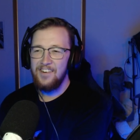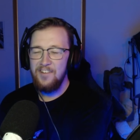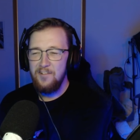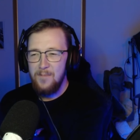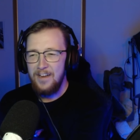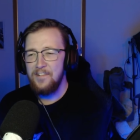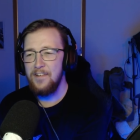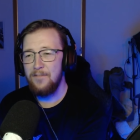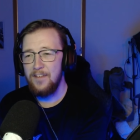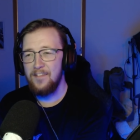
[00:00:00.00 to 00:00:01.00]
Could you imagine
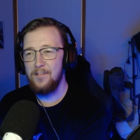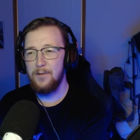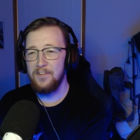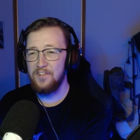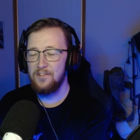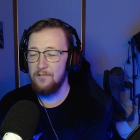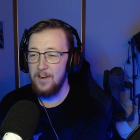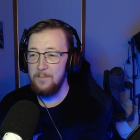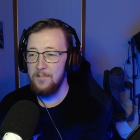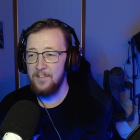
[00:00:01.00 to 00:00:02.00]
if this is what
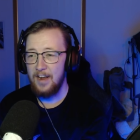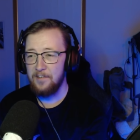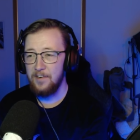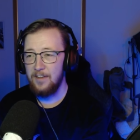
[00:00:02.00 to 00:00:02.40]
Scream was actually